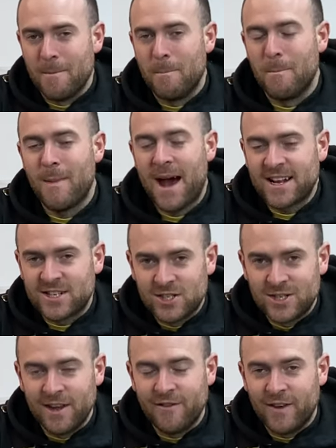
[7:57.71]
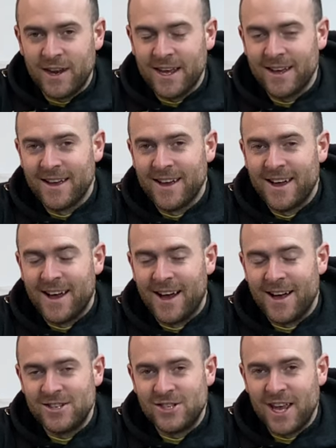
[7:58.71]
massively
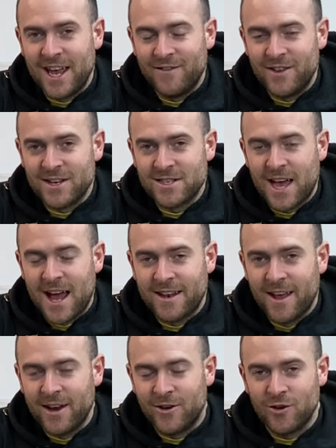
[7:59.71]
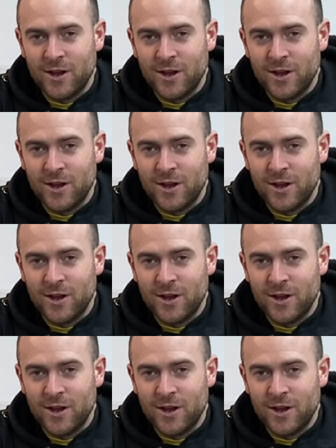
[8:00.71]
saved us that night.